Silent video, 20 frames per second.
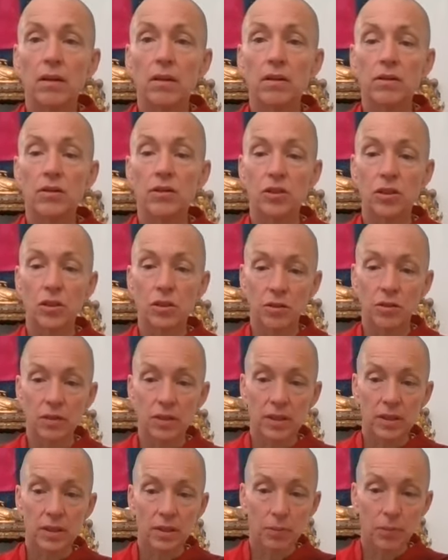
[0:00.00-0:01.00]
So in
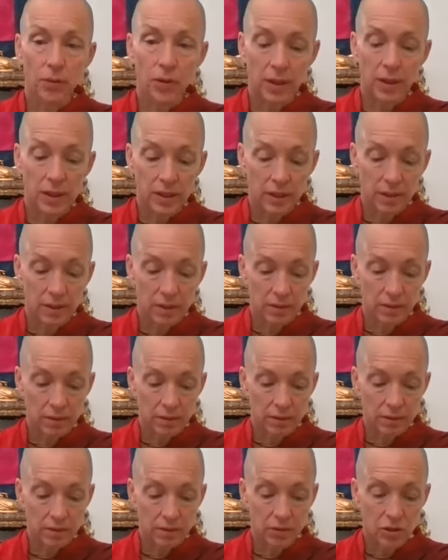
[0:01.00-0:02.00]
some way,
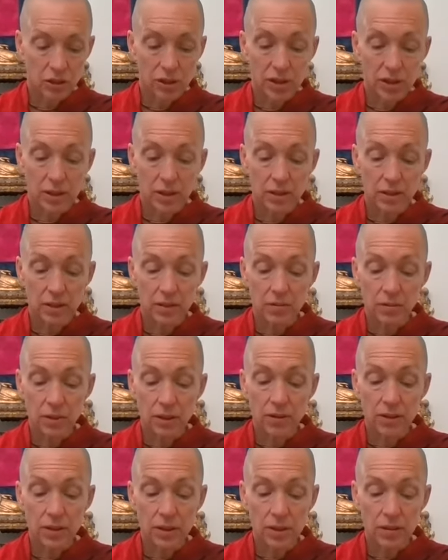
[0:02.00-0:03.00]
just in this
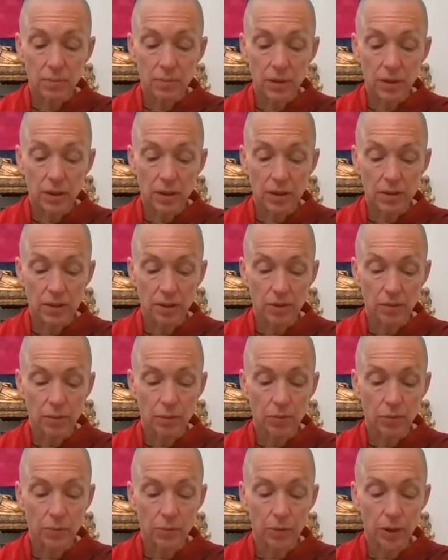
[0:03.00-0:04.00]
very simple
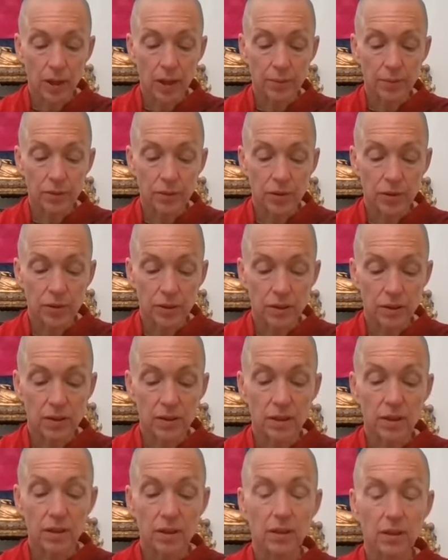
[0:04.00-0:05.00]
example, perhaps you can
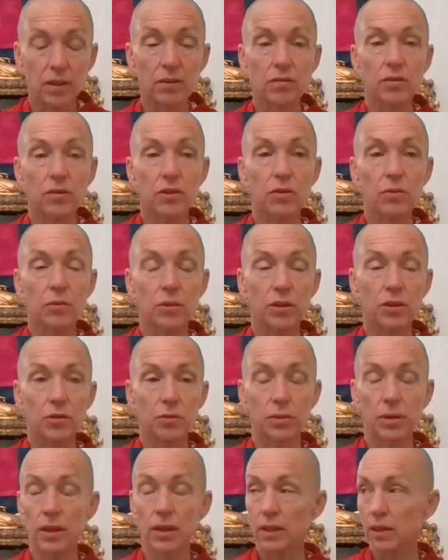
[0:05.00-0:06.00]
see the difference
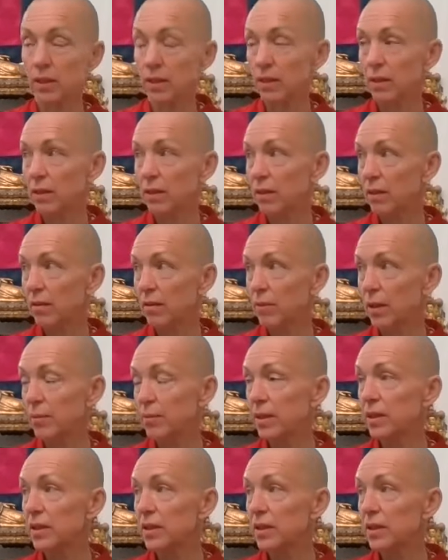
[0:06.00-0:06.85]
between maybe a